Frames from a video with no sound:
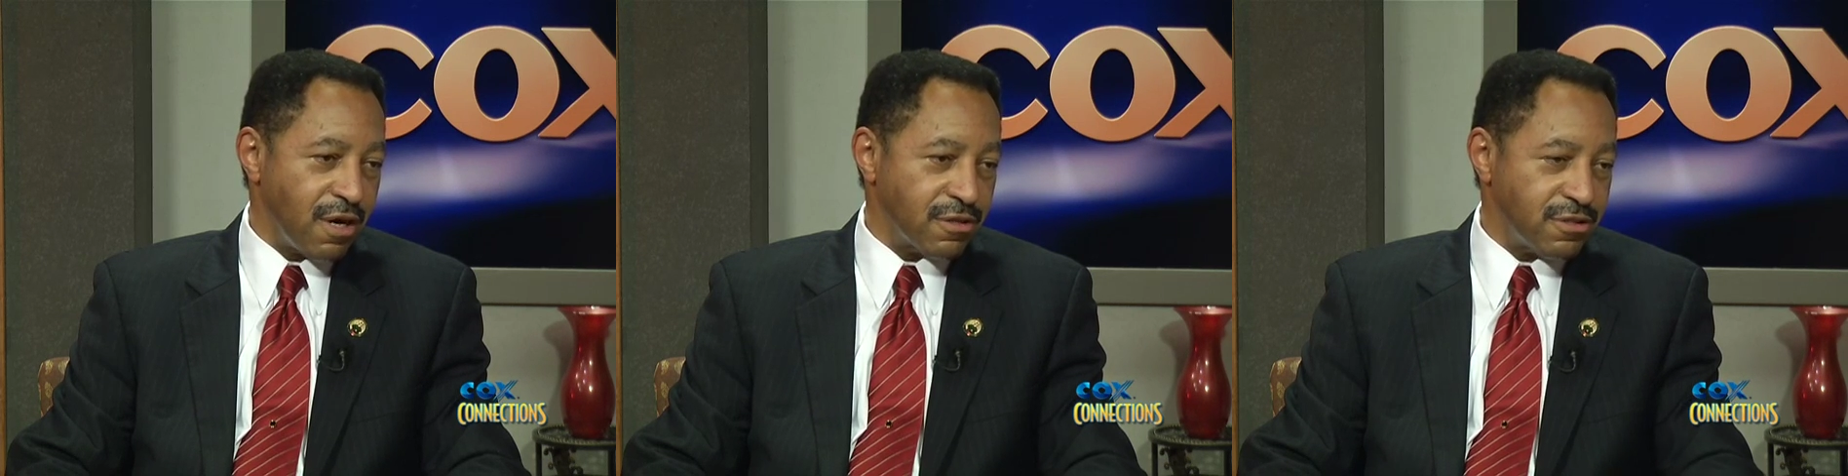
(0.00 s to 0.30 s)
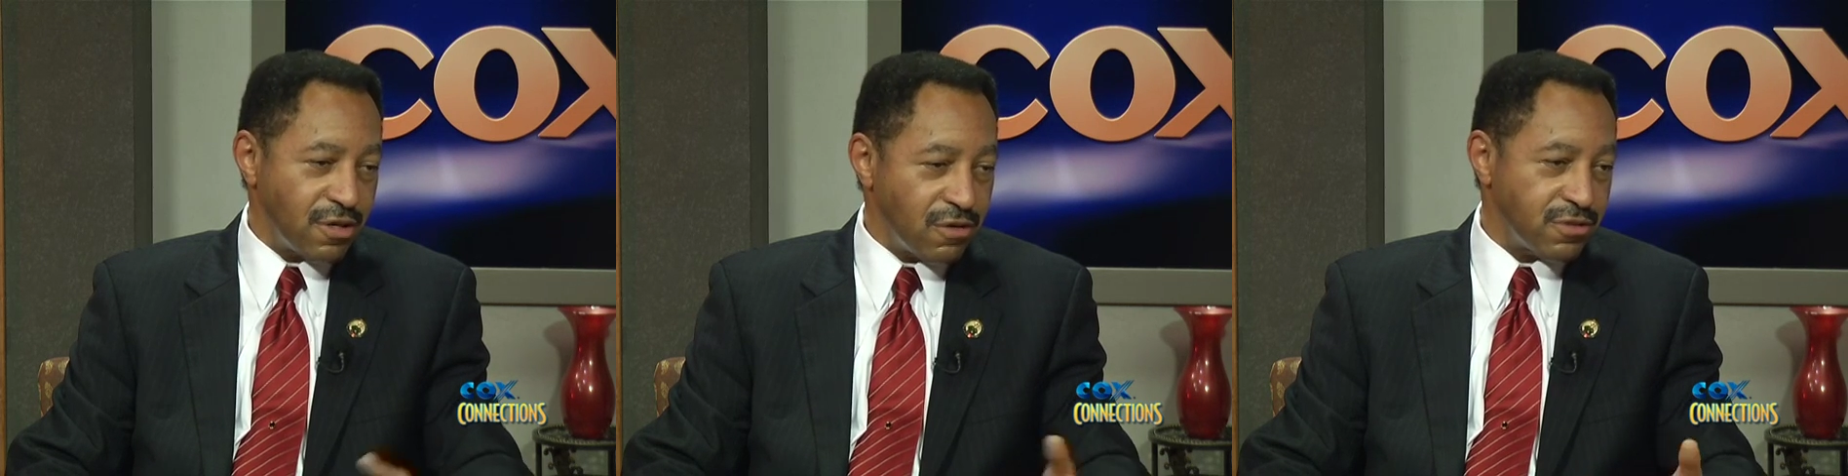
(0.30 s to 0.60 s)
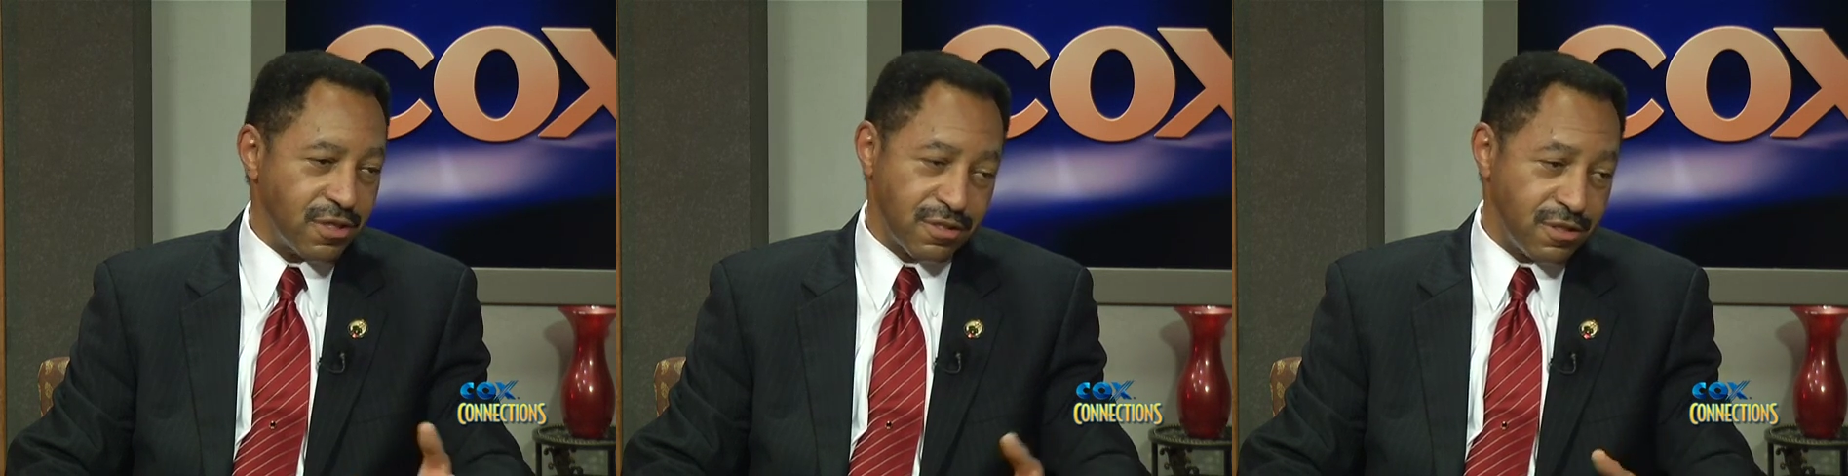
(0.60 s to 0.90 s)

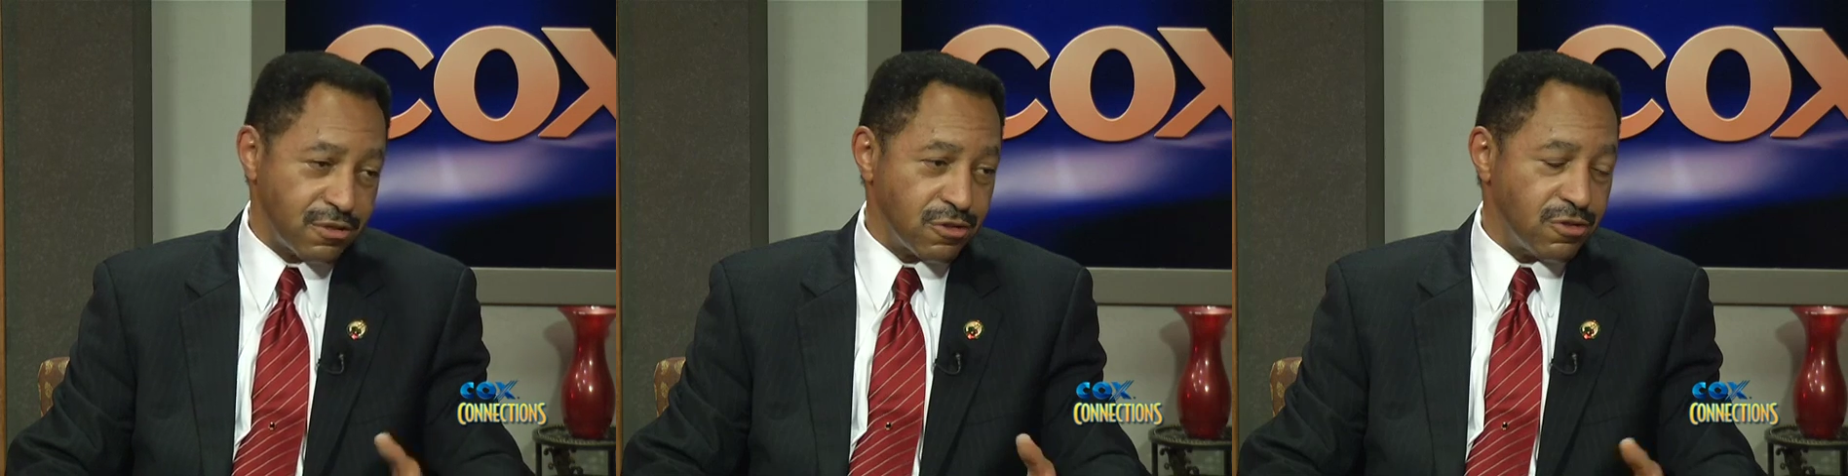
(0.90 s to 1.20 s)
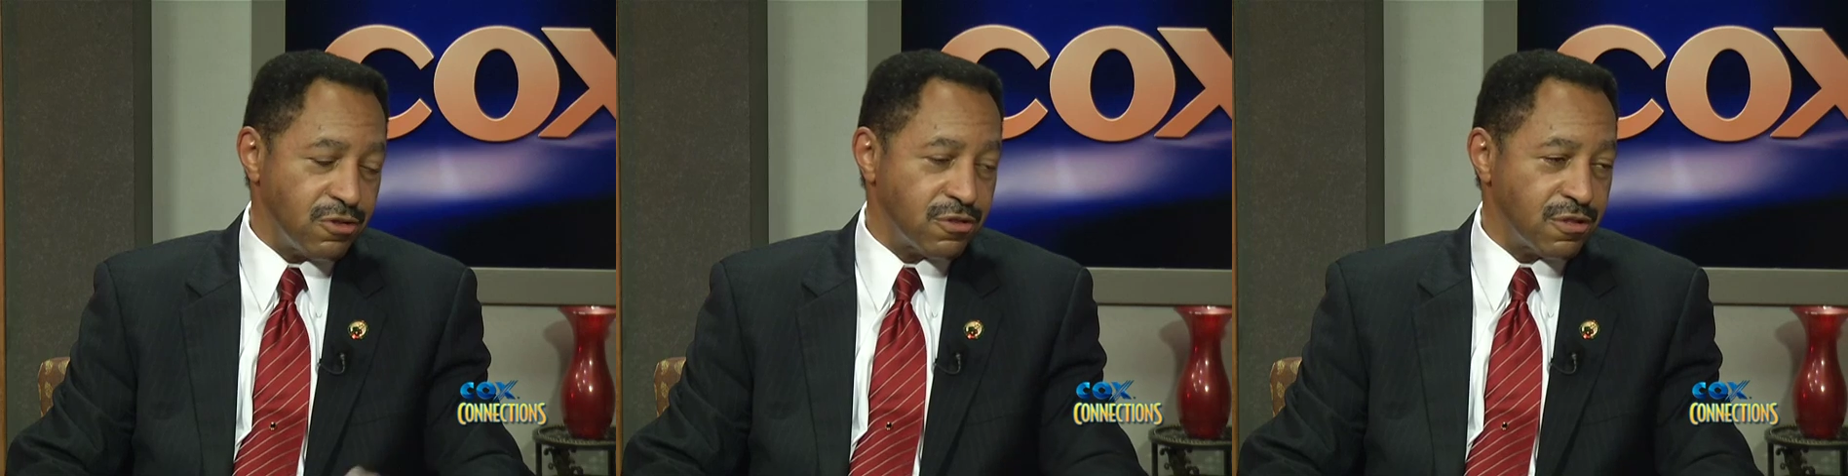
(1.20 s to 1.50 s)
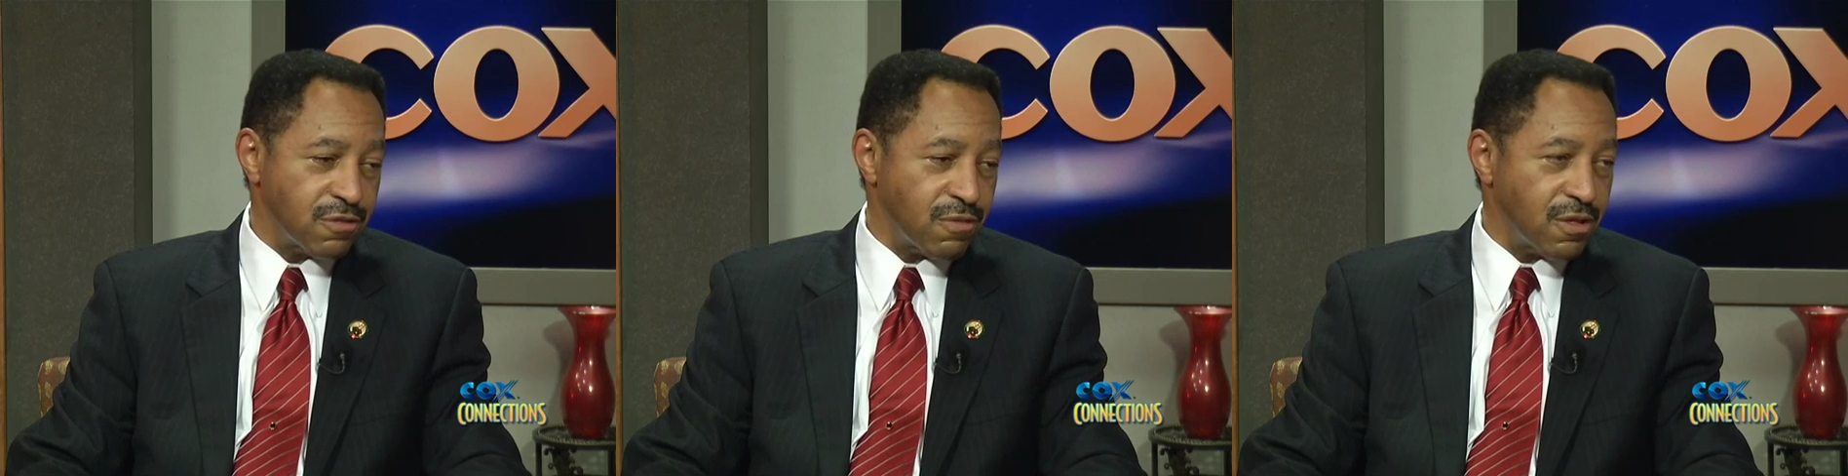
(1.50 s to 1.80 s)
ourselves as an institution
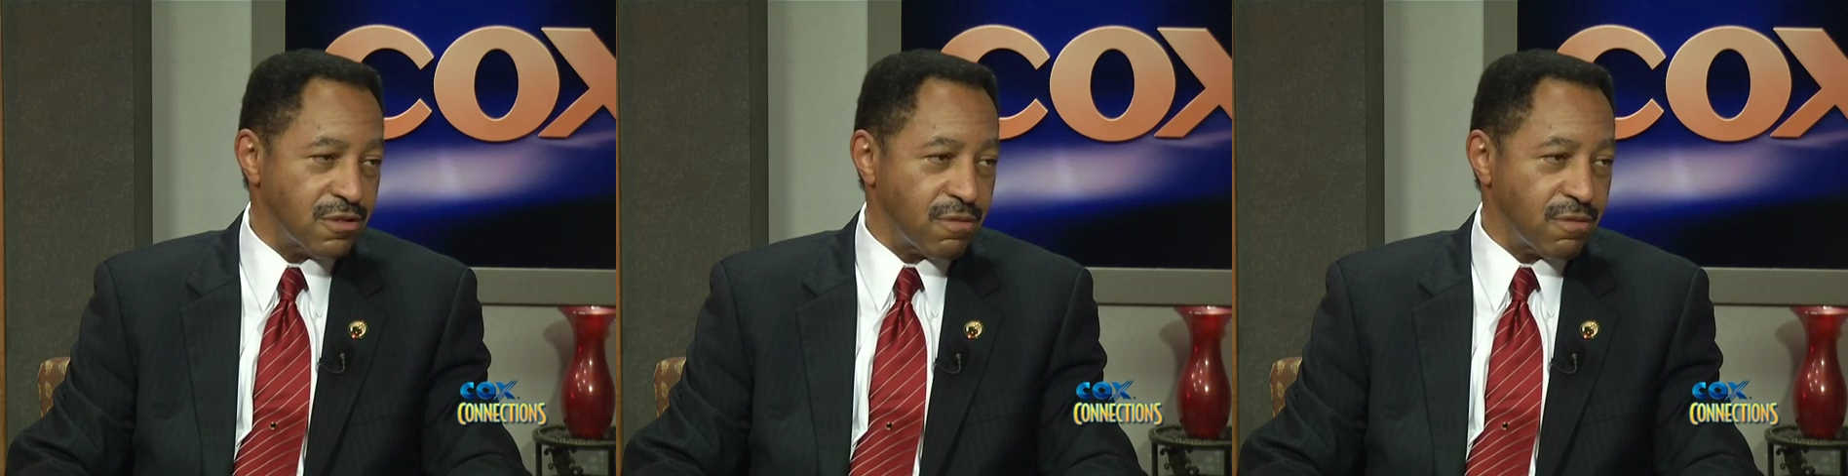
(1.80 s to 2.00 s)
as well as our